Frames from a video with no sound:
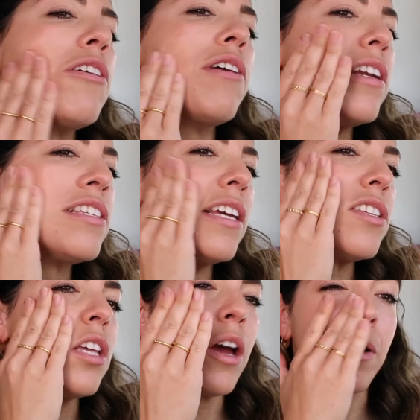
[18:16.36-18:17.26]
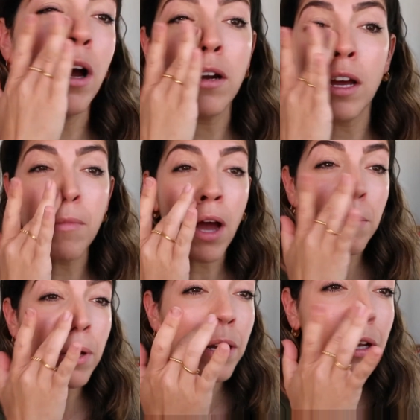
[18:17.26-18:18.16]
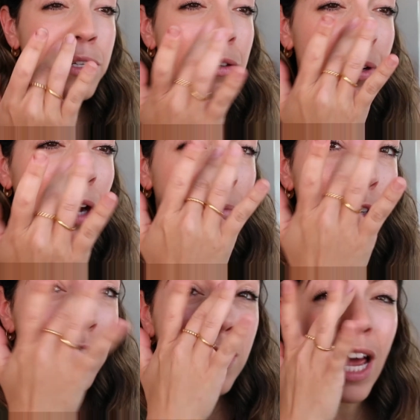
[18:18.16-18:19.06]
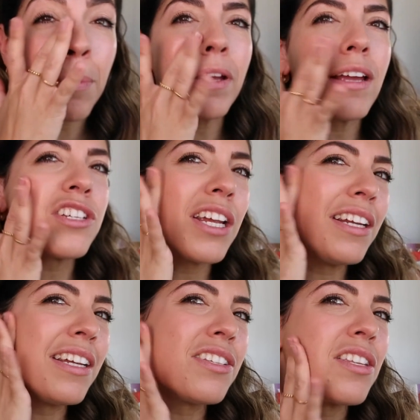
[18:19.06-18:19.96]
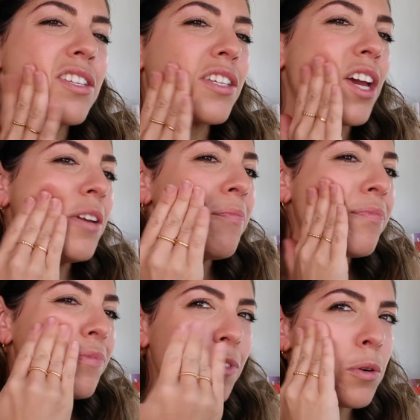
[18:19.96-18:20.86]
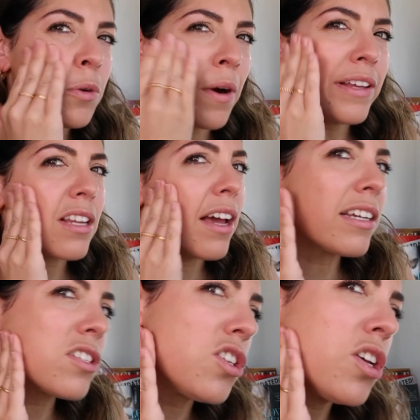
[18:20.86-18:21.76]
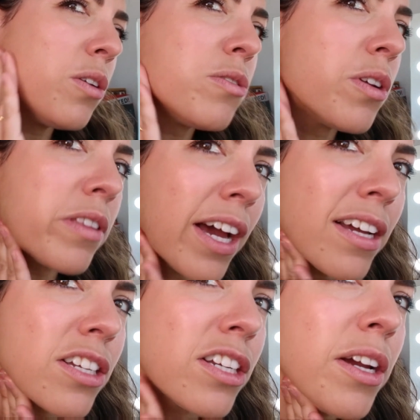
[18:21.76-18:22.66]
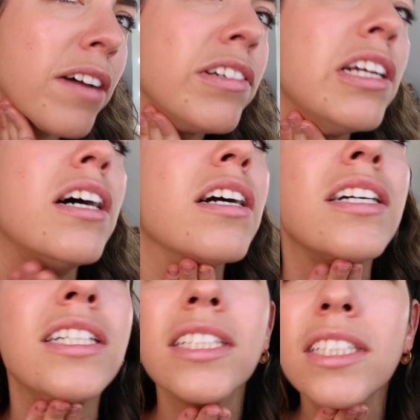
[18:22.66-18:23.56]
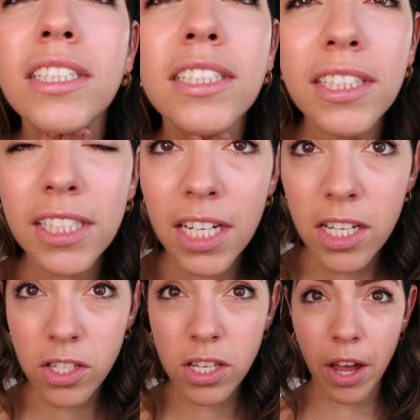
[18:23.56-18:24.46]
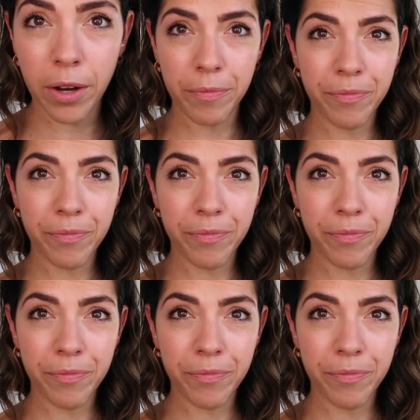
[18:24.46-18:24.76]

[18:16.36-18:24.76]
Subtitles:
ingredients is. So, and I'm just tapping it gently into the skin. Always like to do that. Can you have a look? So,